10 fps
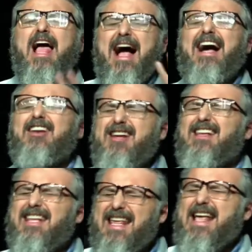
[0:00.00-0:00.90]
And so,
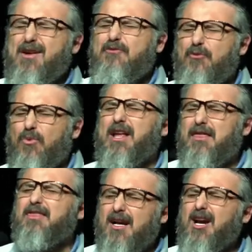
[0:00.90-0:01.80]
how do you
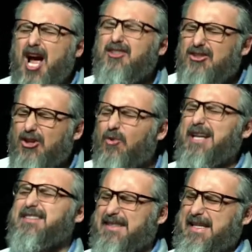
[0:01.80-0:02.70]
live with the
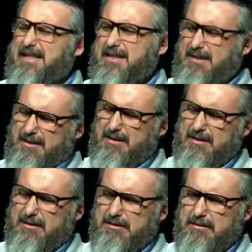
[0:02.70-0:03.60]

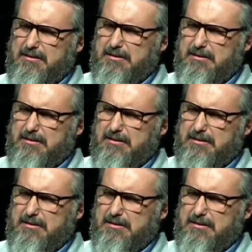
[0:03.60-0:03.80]
consequences?